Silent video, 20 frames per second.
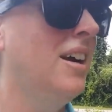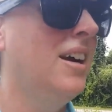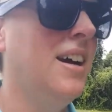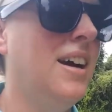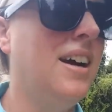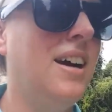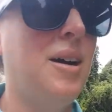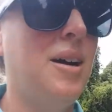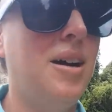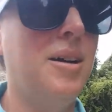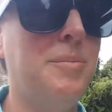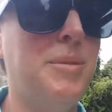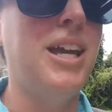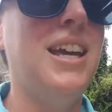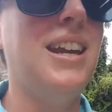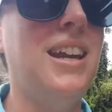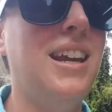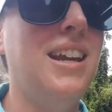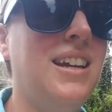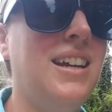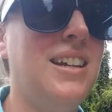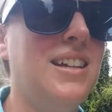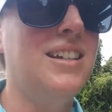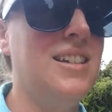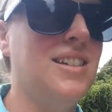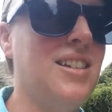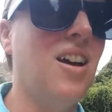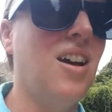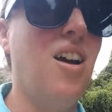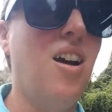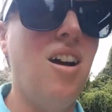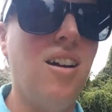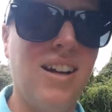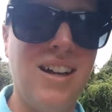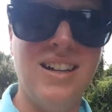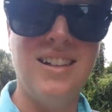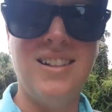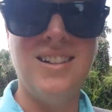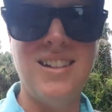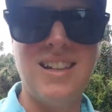It is
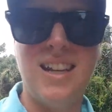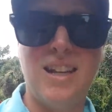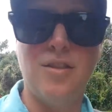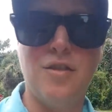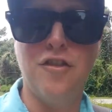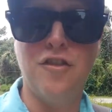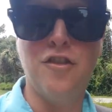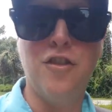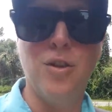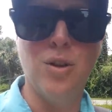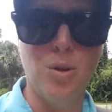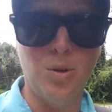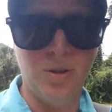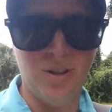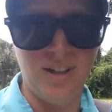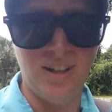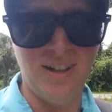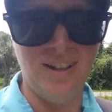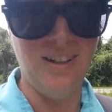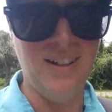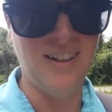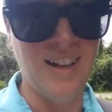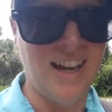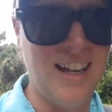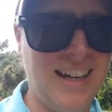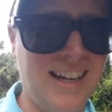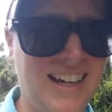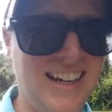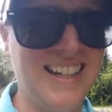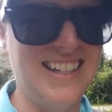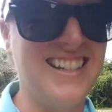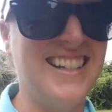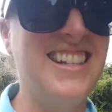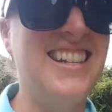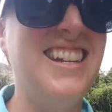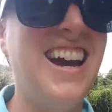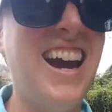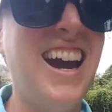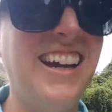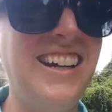August in Florida and it is
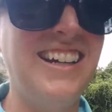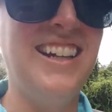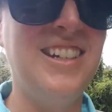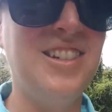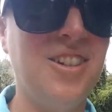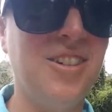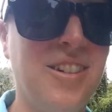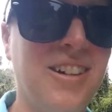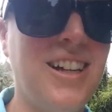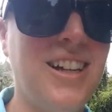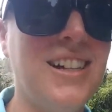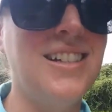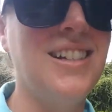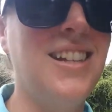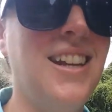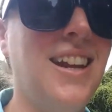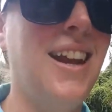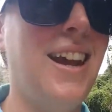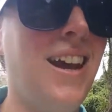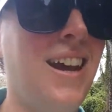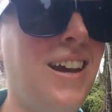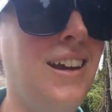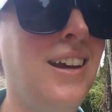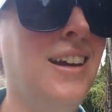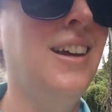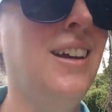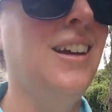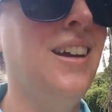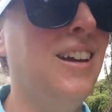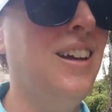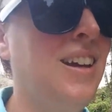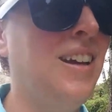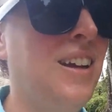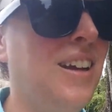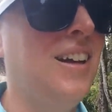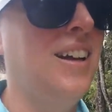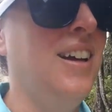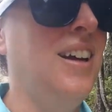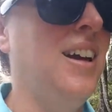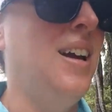90 degrees today,
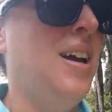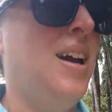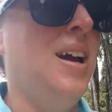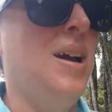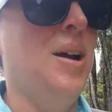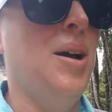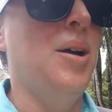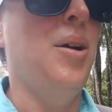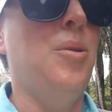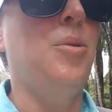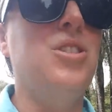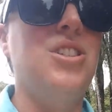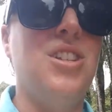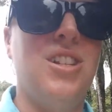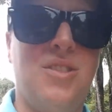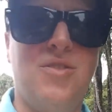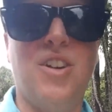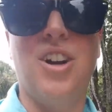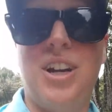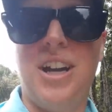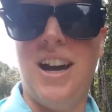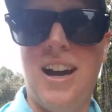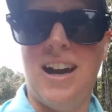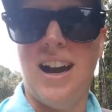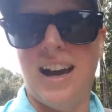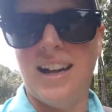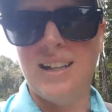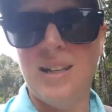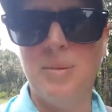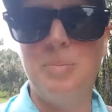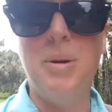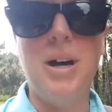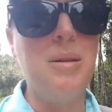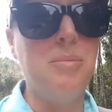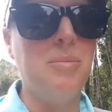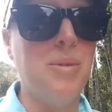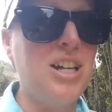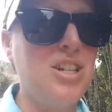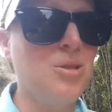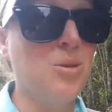which is very hot. But
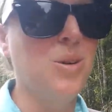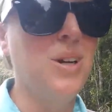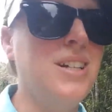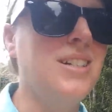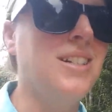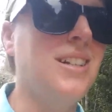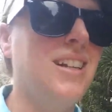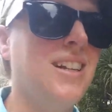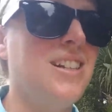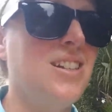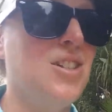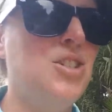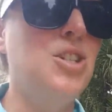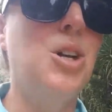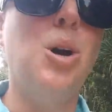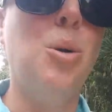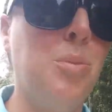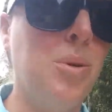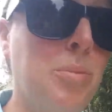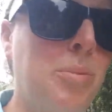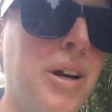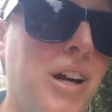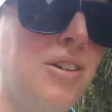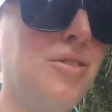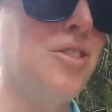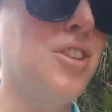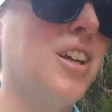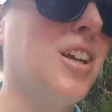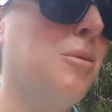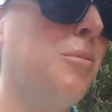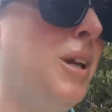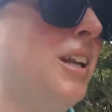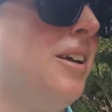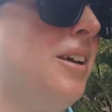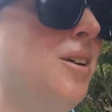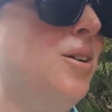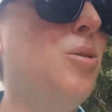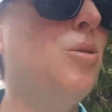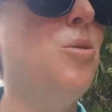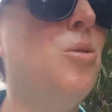my choice is don't prepare for the
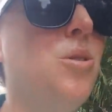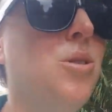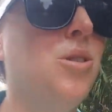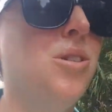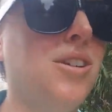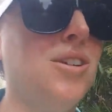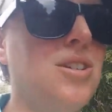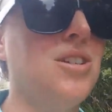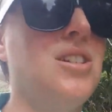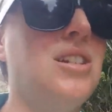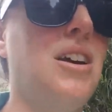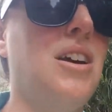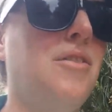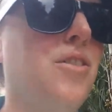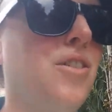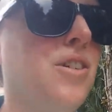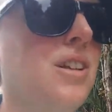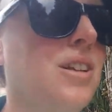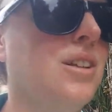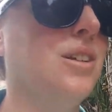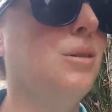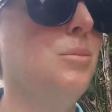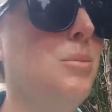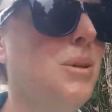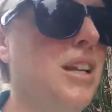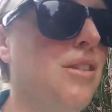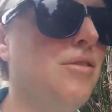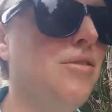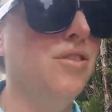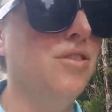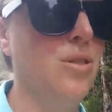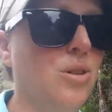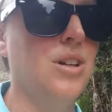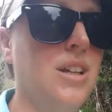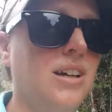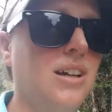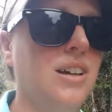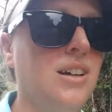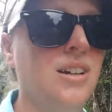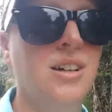Camino or suffer a little bit in
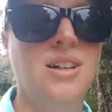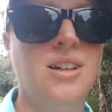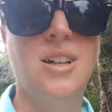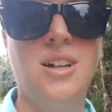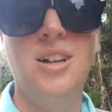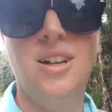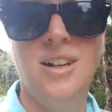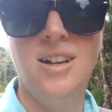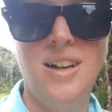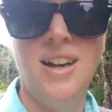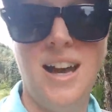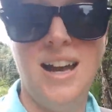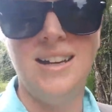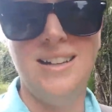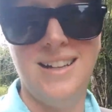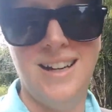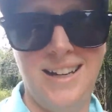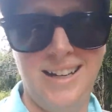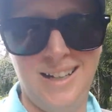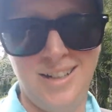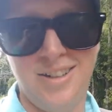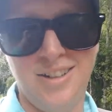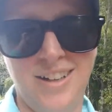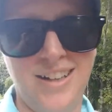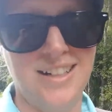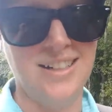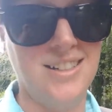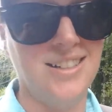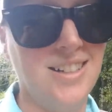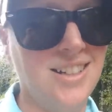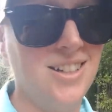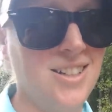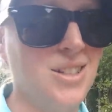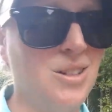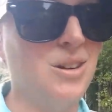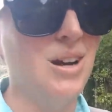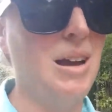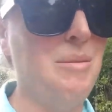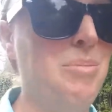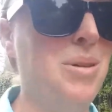Florida at 90 degrees.
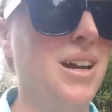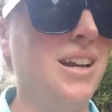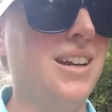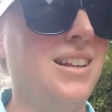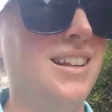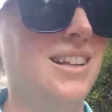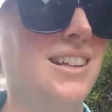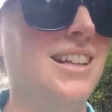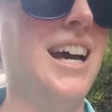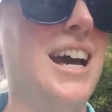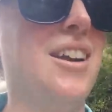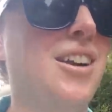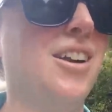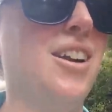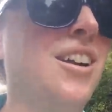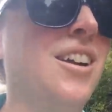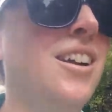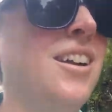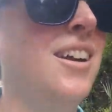So I picked the latter.